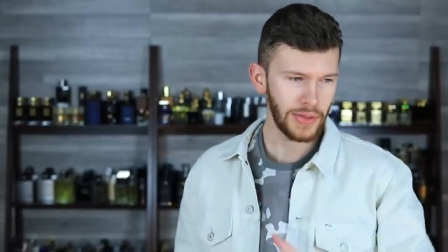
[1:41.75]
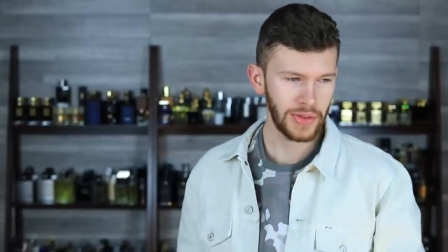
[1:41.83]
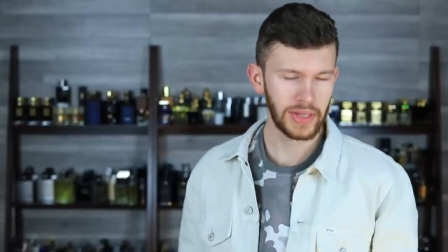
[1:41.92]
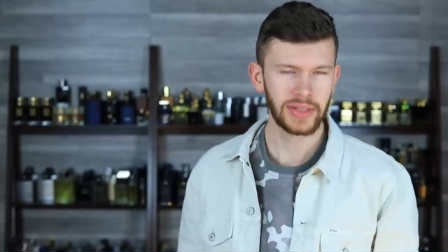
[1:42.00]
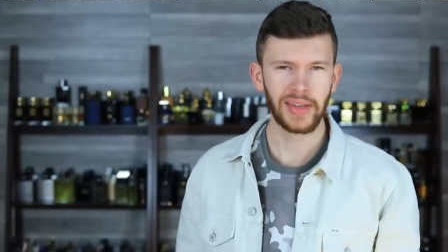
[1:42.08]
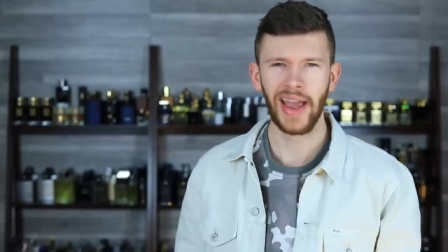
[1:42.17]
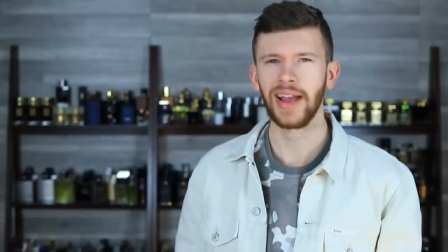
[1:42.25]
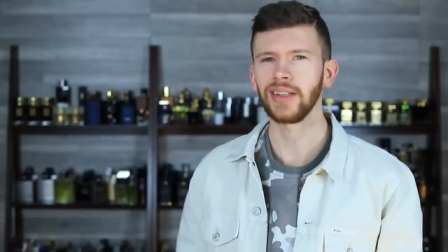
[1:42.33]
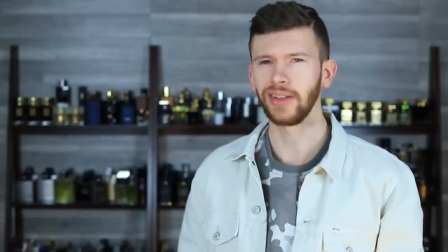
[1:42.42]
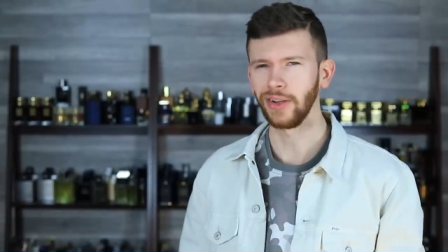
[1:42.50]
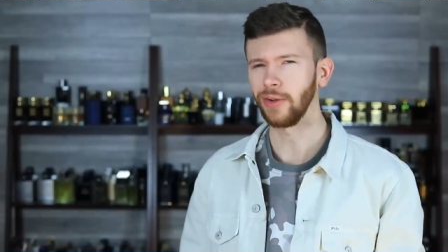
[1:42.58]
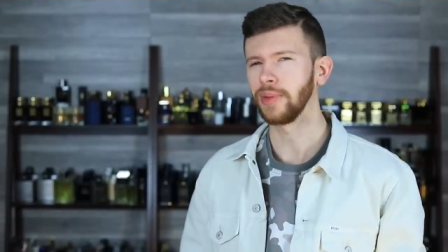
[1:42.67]
this has a
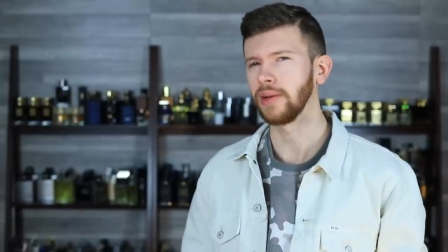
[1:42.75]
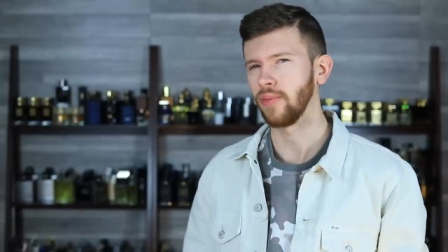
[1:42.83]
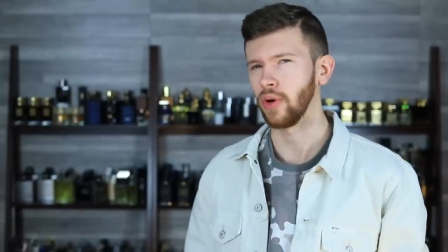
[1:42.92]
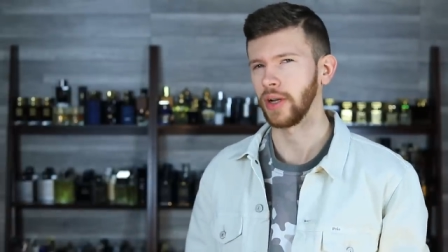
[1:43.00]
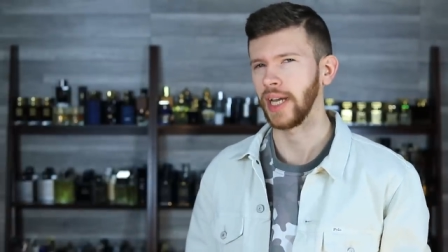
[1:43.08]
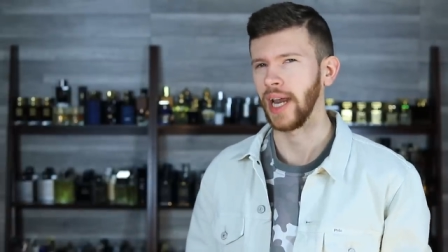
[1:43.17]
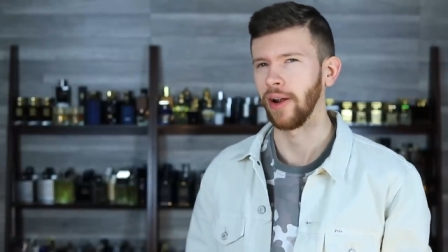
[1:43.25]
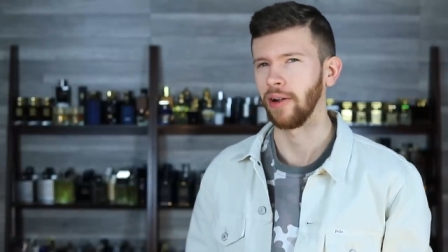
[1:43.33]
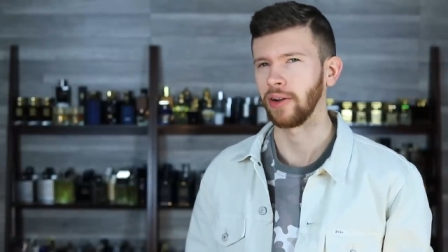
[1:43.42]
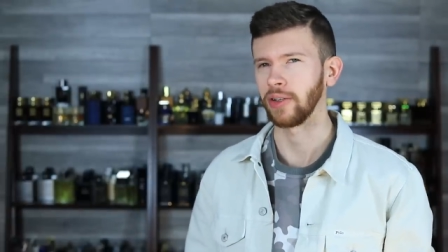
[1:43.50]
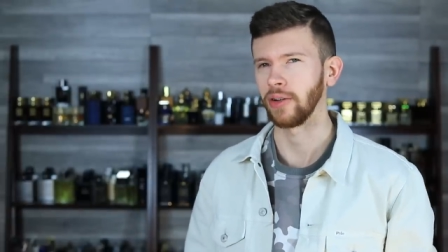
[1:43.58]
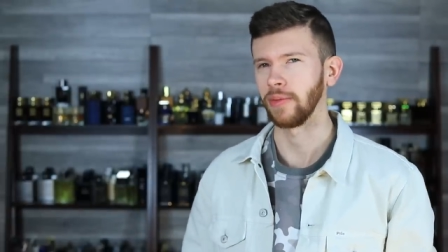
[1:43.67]
little bit more
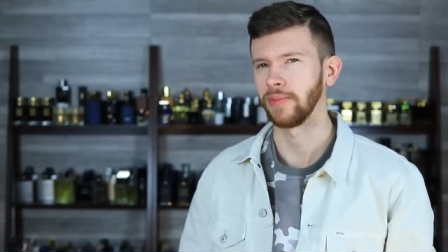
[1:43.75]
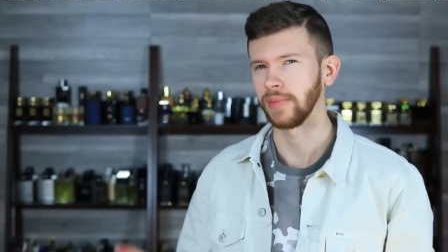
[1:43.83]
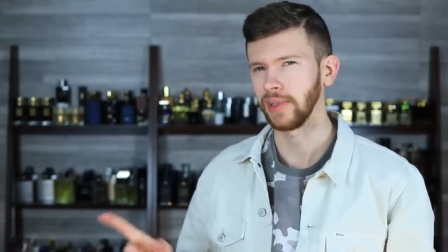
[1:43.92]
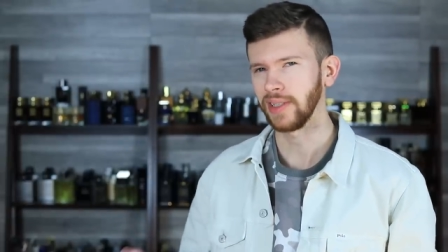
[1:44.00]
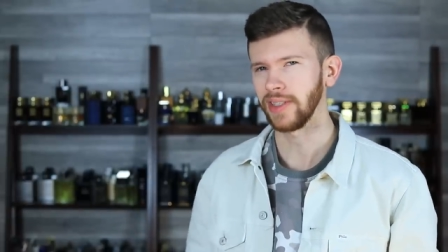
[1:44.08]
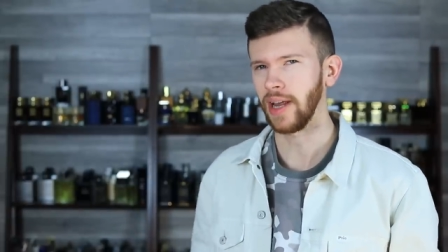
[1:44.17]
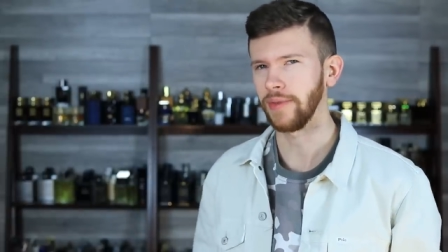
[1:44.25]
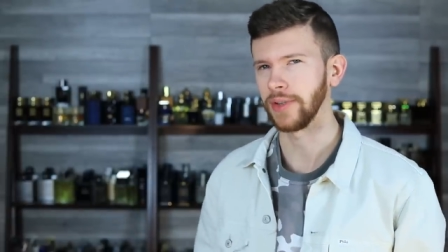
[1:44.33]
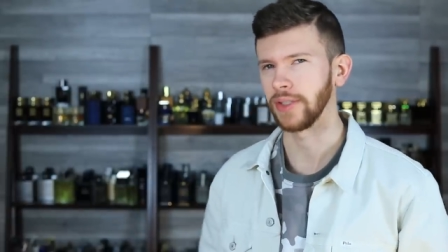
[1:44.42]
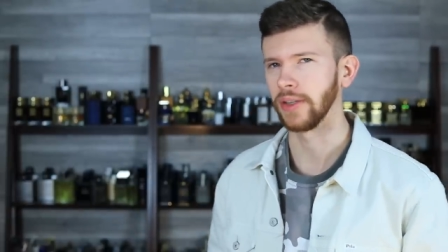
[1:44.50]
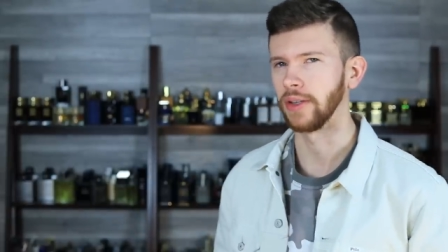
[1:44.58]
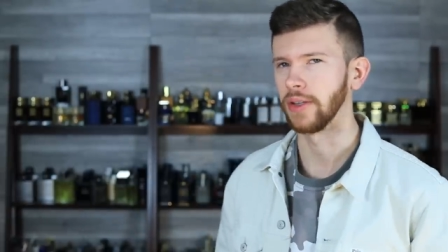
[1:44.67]
character. Let's dive into the